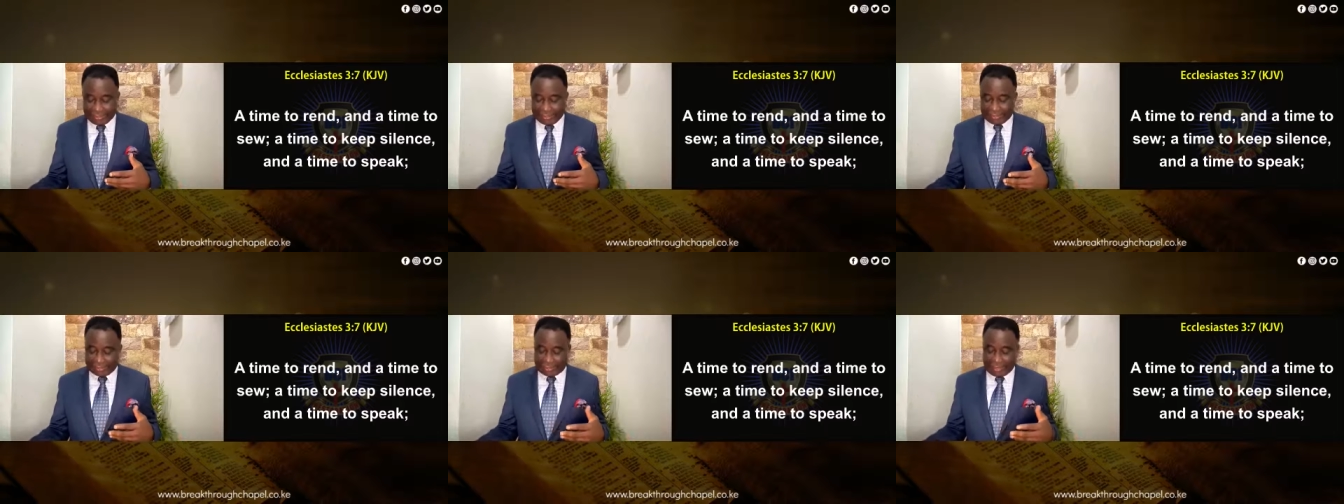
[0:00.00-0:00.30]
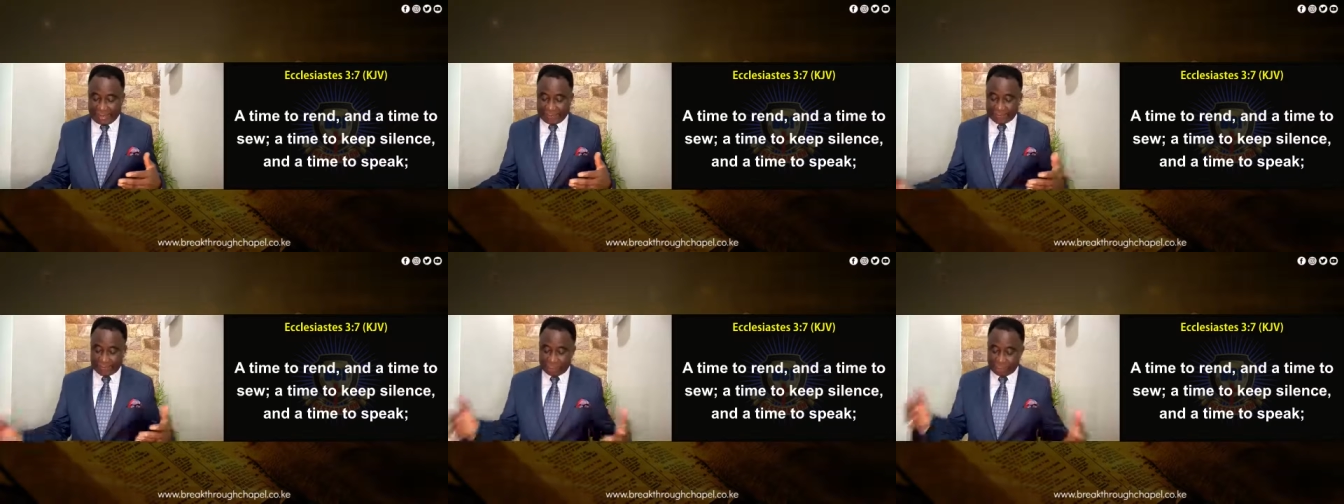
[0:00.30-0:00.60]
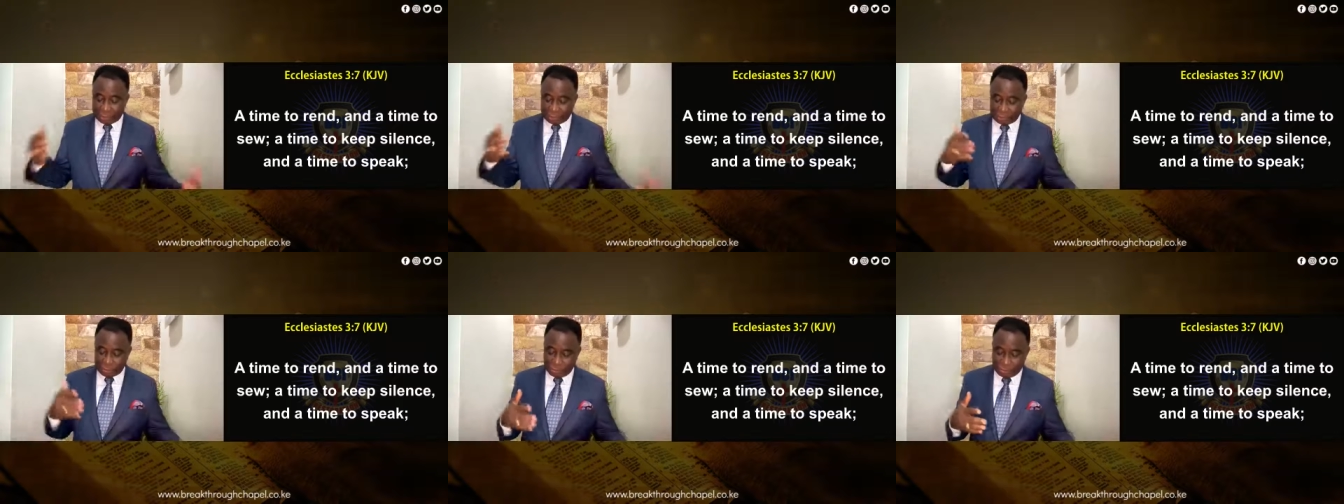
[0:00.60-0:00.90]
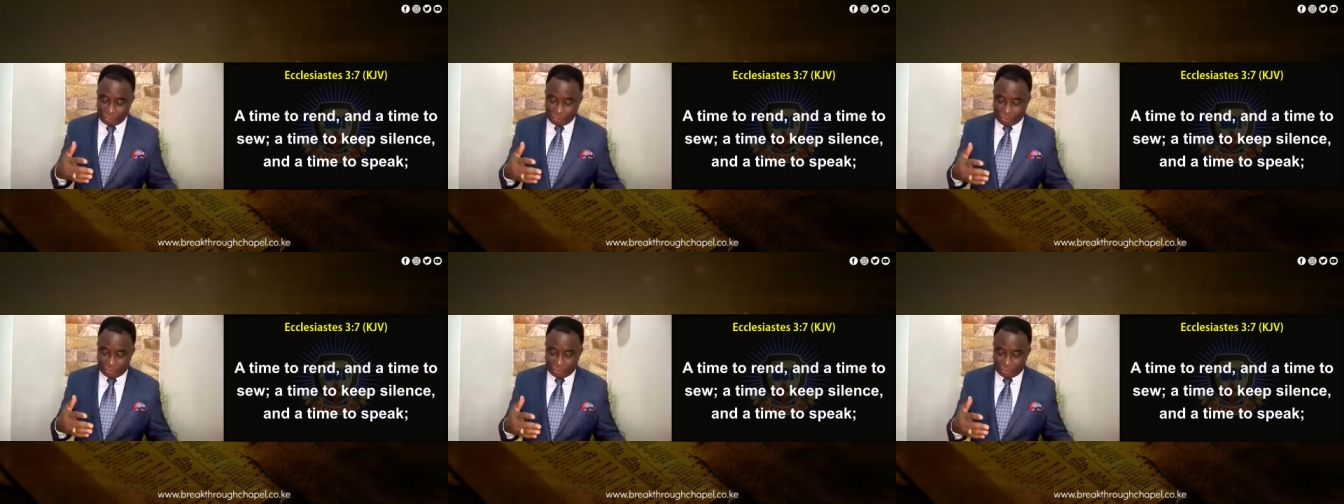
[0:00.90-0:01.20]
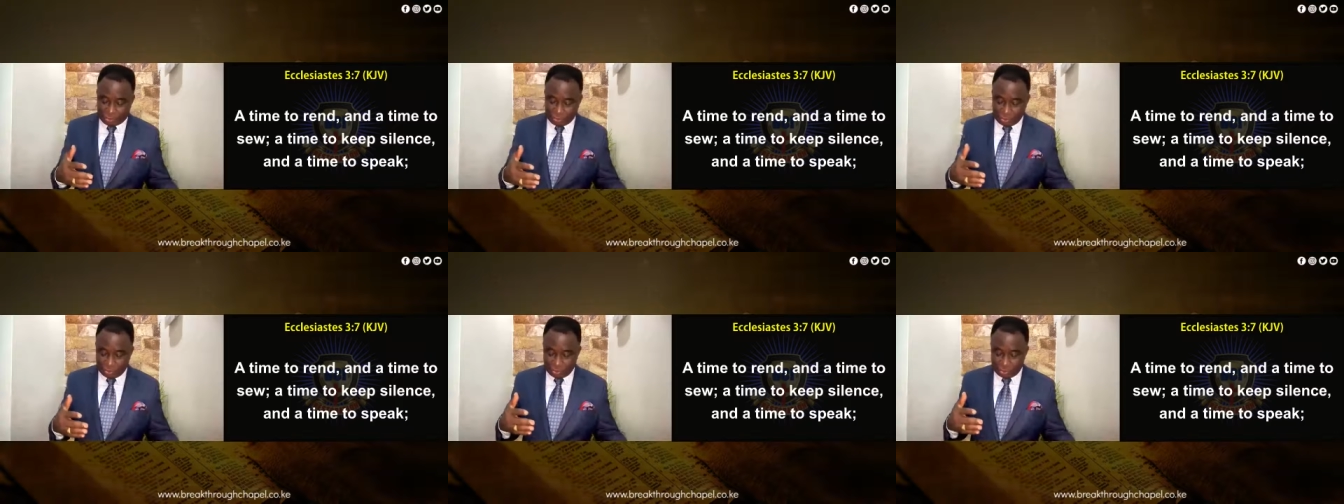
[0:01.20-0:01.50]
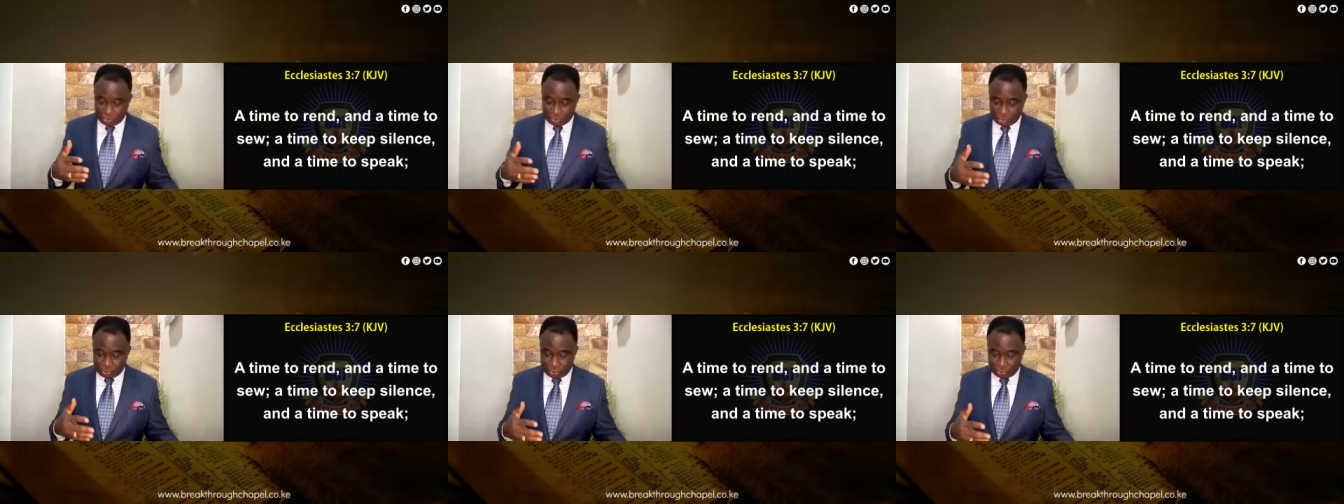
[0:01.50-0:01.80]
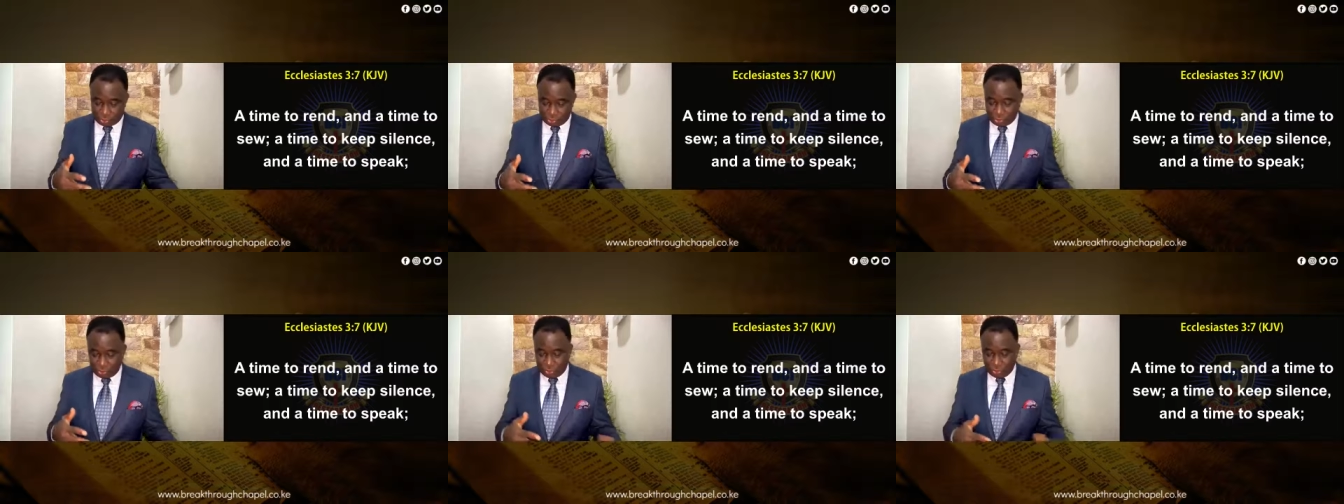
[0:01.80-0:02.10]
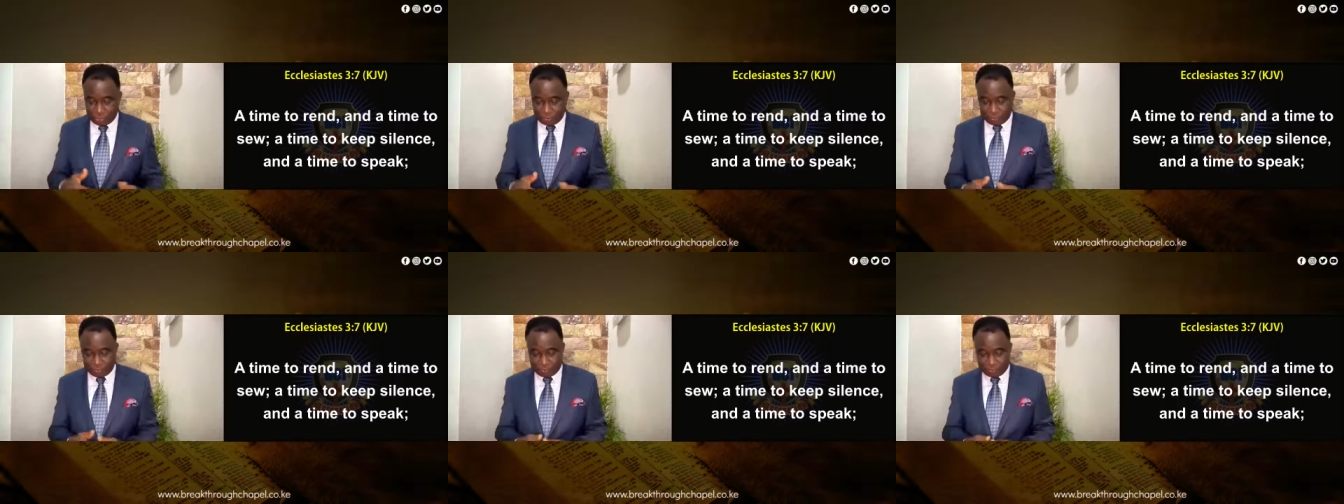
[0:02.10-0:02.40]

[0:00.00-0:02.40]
a time to show, to, to show,